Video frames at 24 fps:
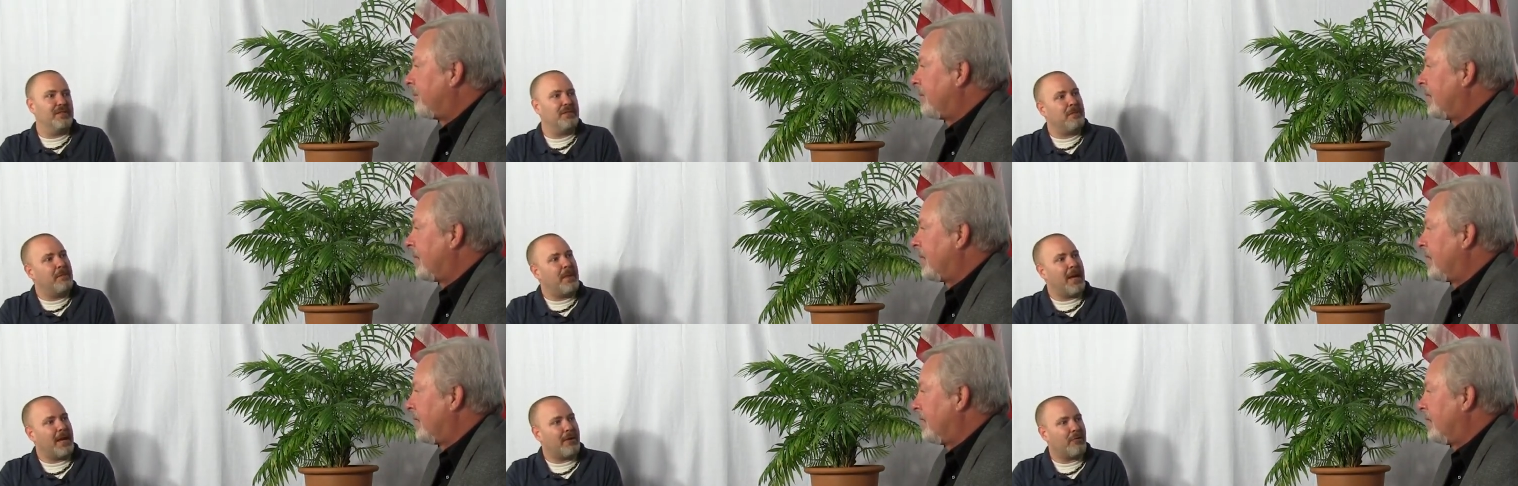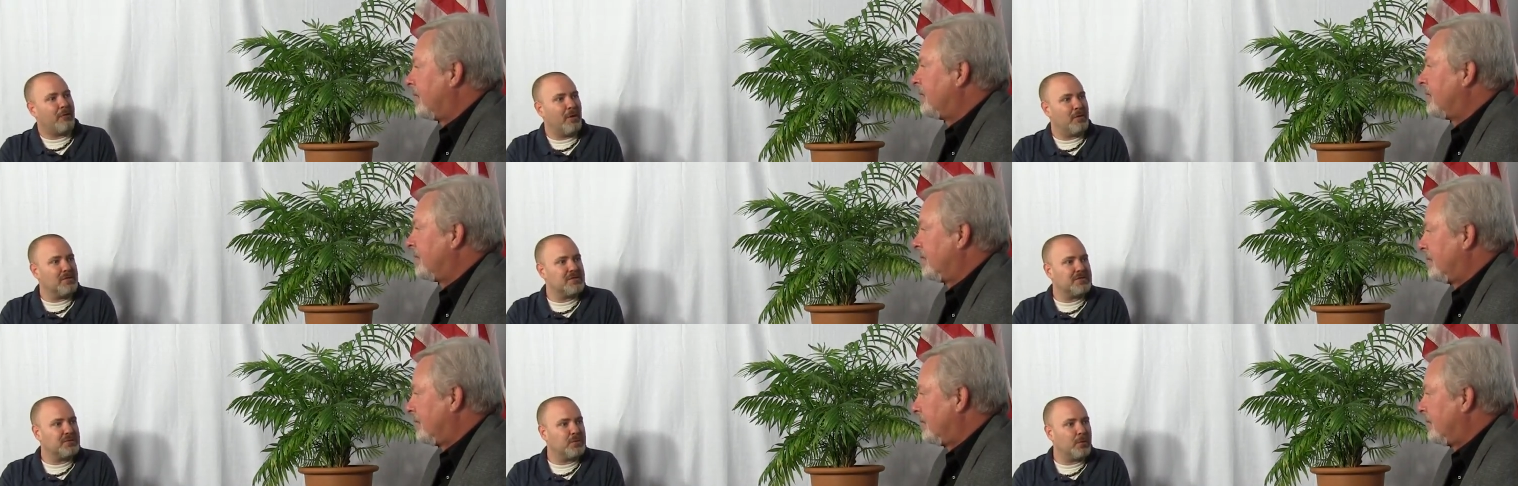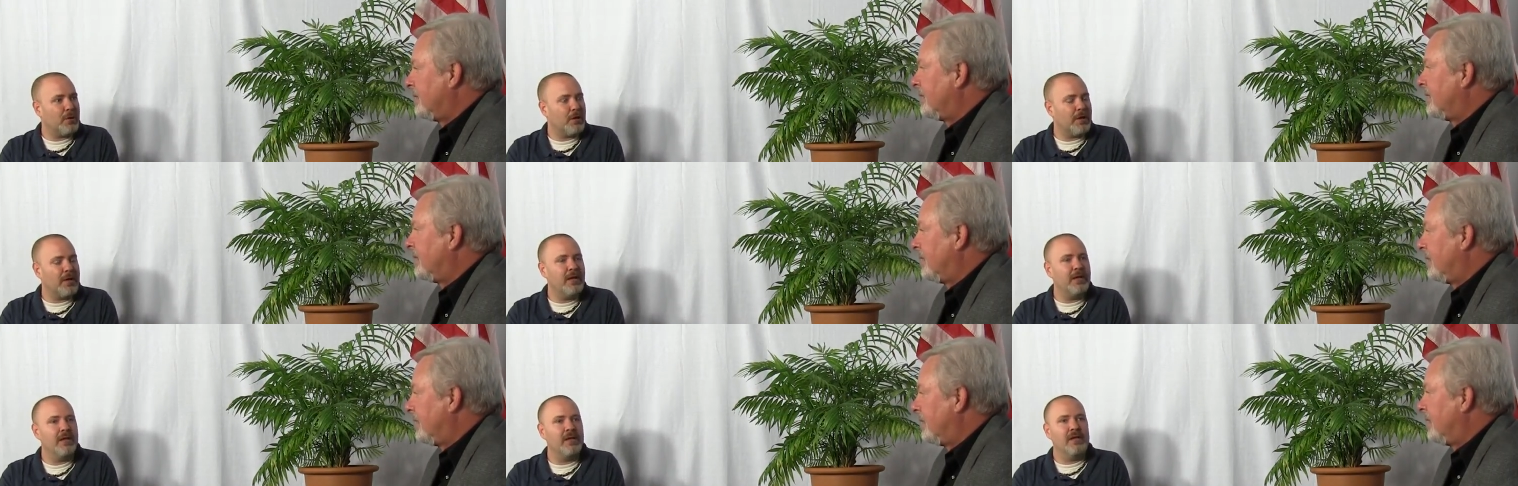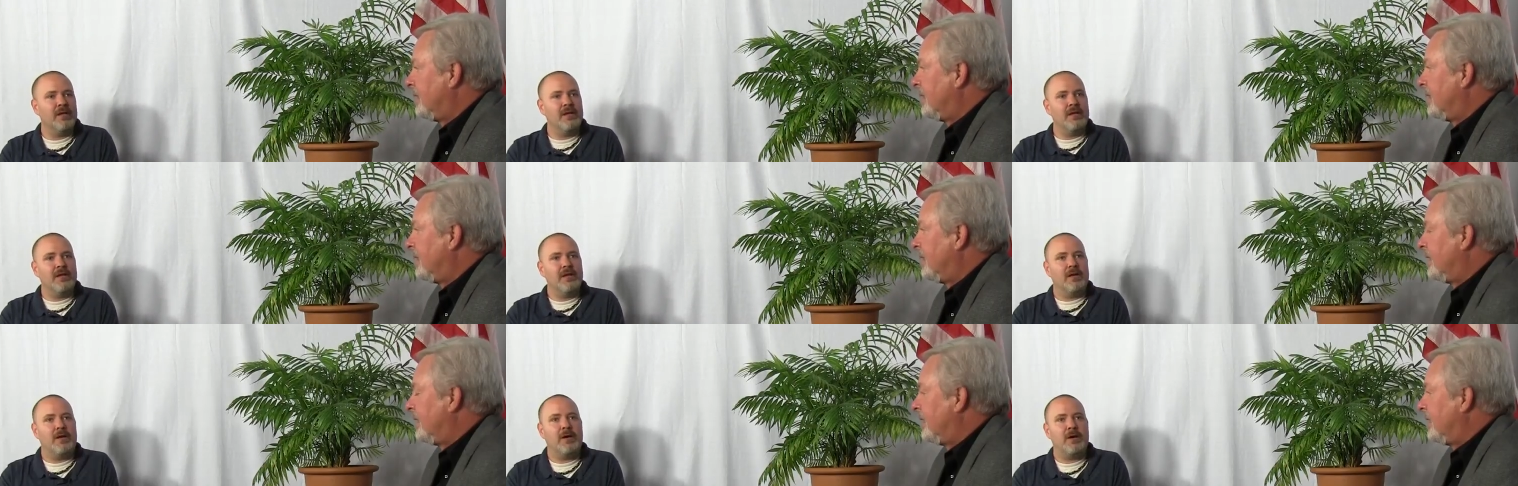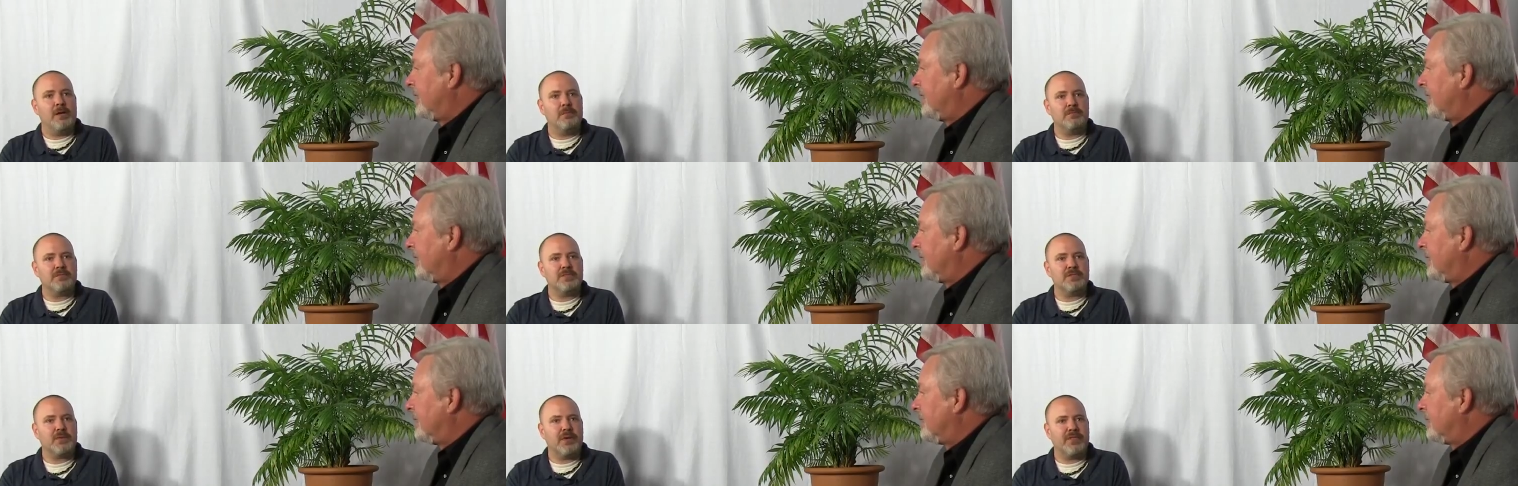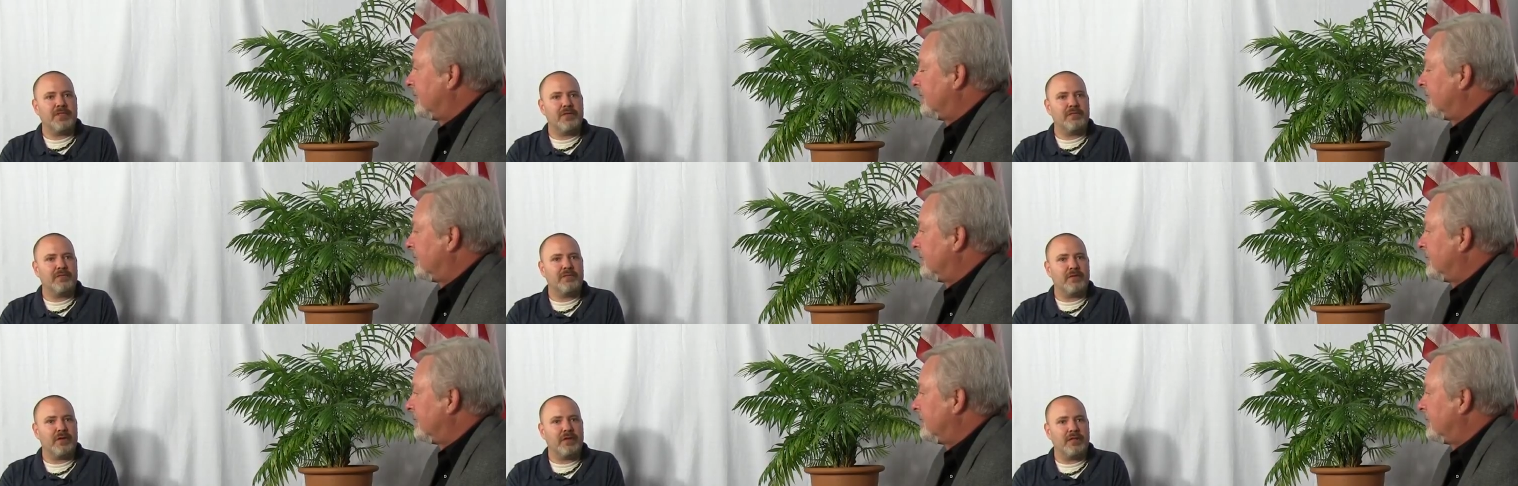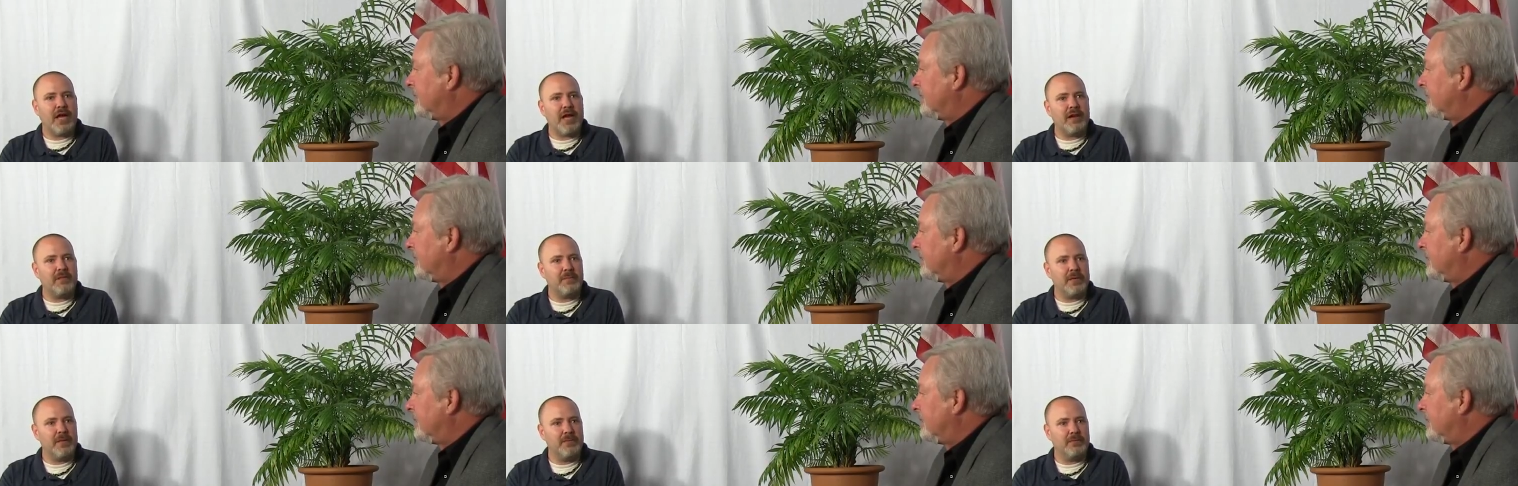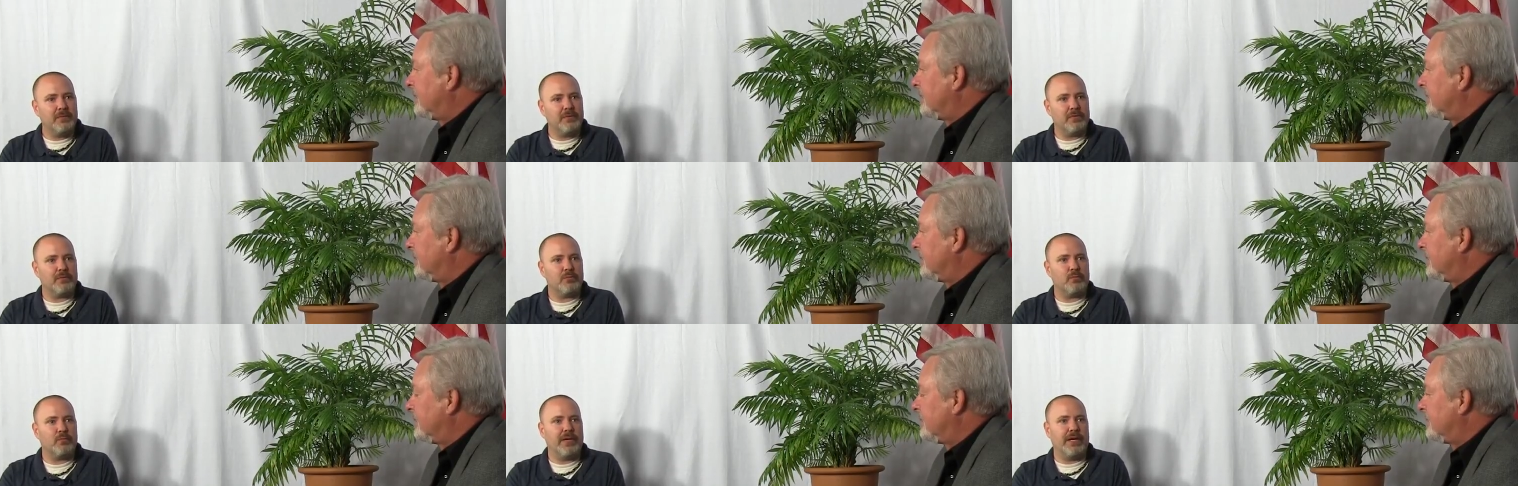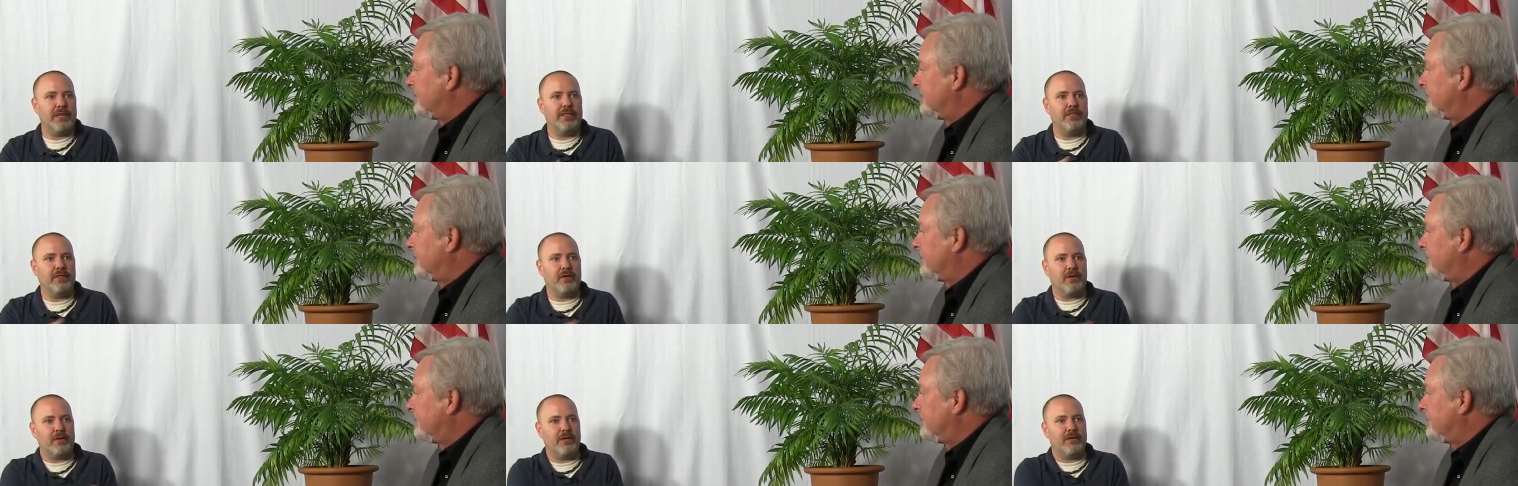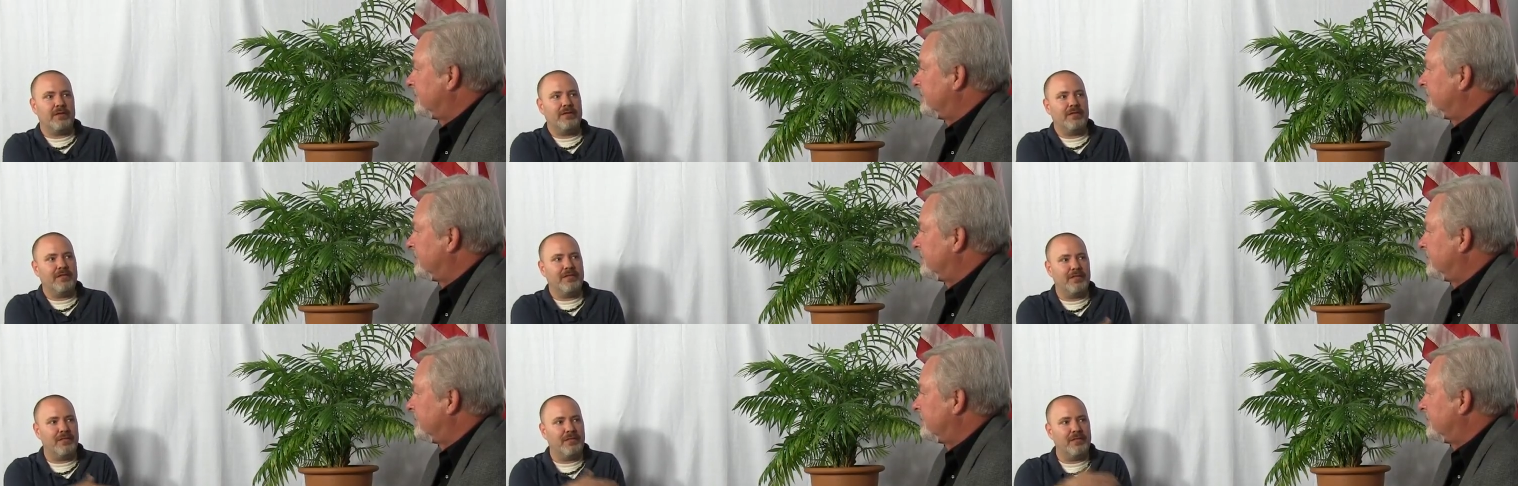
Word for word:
Speaker 1: the background story. Um, so I think for a lot of people, reading the,